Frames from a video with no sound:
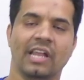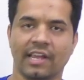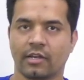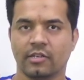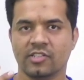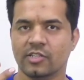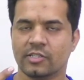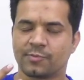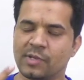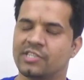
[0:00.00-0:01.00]
like
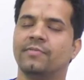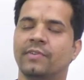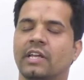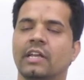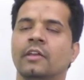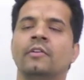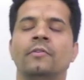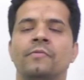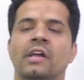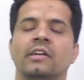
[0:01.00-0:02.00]

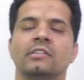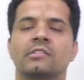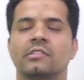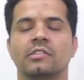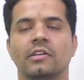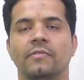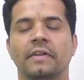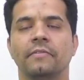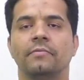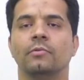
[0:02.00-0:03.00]
specifically we are discussing a
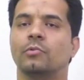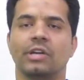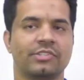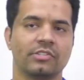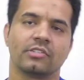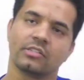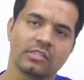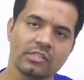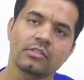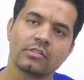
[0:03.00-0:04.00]
very few questions
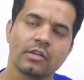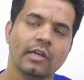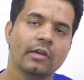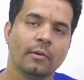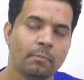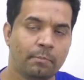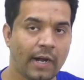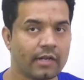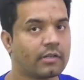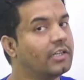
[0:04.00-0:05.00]
in this,
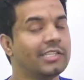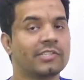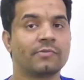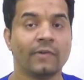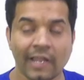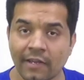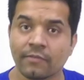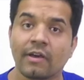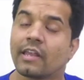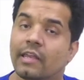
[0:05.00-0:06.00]
but it is
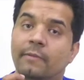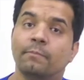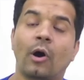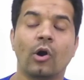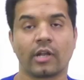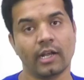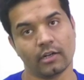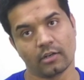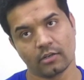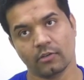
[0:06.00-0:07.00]
very
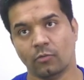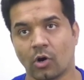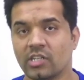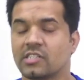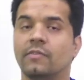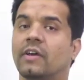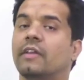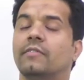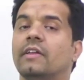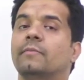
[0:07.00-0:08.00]
important. What is the
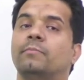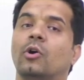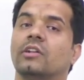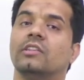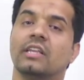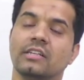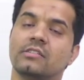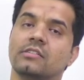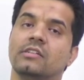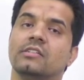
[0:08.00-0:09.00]
very important
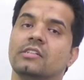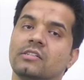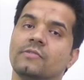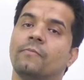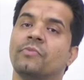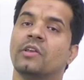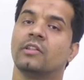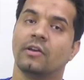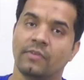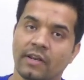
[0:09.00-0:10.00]
things in this?
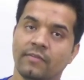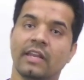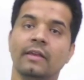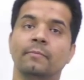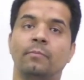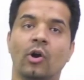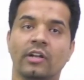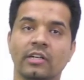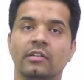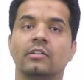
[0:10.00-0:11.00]
The very
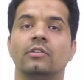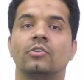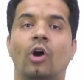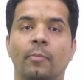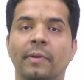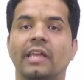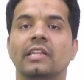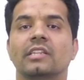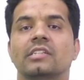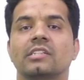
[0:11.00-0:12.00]
important
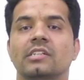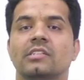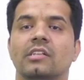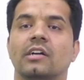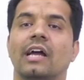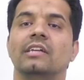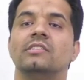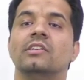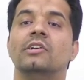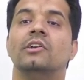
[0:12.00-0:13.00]
topic in this is the
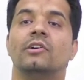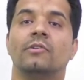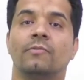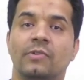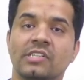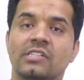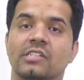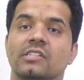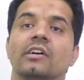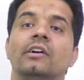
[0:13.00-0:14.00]
guys,
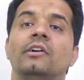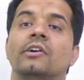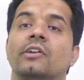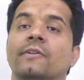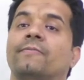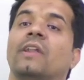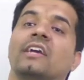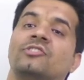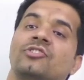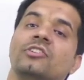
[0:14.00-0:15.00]
first is the
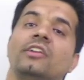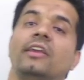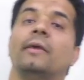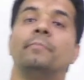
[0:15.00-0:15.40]
reflection